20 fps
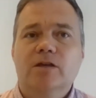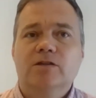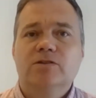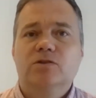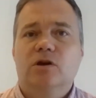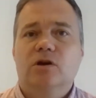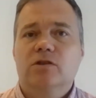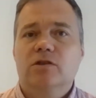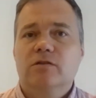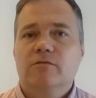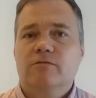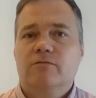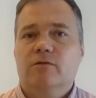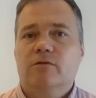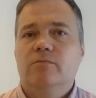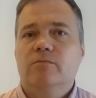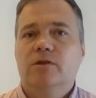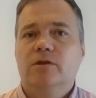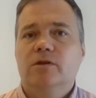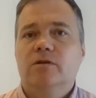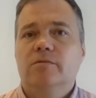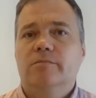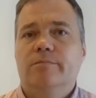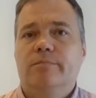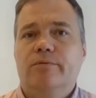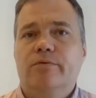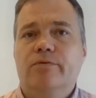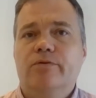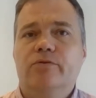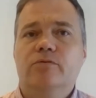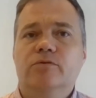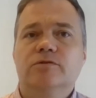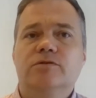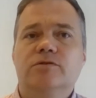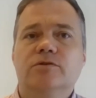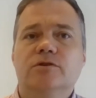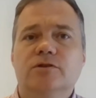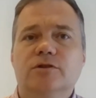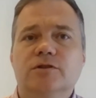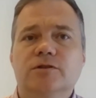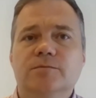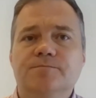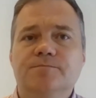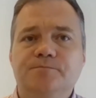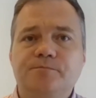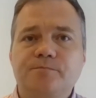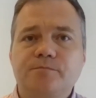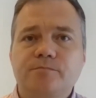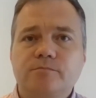starting from the producers,